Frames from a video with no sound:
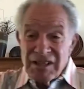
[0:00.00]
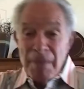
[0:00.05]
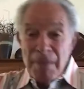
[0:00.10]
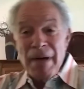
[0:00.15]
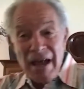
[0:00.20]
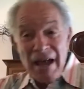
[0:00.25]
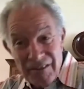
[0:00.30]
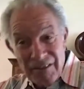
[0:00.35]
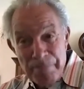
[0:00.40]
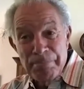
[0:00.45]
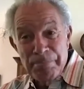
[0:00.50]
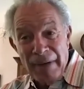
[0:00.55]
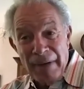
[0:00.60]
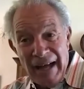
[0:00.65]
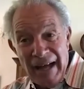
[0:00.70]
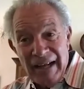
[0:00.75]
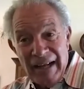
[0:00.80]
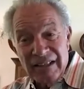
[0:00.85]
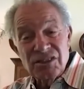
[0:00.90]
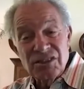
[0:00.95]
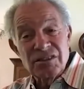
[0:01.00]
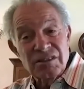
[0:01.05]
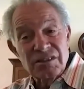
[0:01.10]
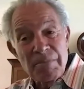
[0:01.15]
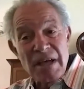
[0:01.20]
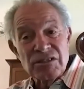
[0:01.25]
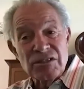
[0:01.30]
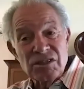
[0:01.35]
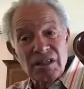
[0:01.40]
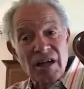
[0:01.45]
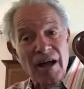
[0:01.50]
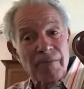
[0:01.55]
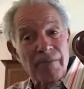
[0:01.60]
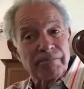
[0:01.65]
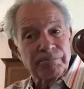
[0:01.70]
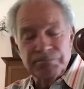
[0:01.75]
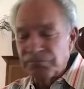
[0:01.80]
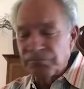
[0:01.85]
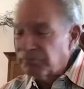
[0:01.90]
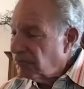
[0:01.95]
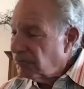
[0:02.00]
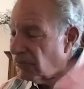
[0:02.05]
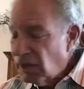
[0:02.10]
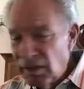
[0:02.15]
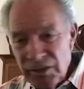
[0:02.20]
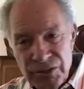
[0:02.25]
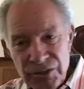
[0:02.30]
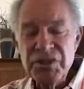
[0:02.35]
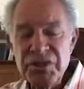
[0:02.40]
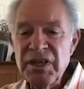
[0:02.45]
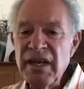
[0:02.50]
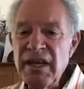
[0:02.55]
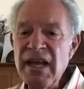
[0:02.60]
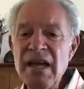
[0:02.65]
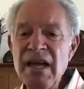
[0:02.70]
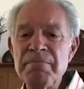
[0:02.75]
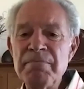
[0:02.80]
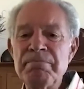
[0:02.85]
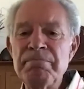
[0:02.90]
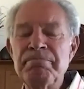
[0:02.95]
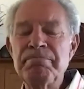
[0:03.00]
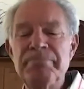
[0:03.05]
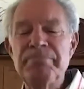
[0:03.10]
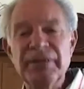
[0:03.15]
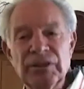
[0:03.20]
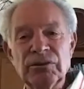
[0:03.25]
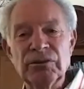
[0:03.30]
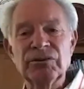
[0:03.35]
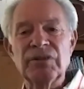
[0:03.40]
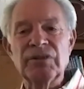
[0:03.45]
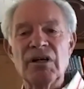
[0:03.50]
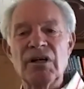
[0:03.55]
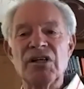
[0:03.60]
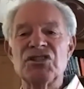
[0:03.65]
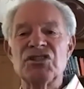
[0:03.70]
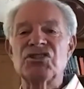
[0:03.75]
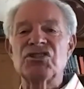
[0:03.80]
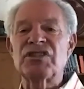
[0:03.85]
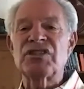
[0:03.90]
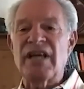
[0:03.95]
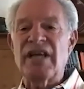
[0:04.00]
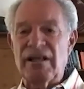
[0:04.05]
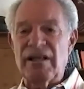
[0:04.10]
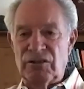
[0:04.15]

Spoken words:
out of the box to mess it up. You can't build a sales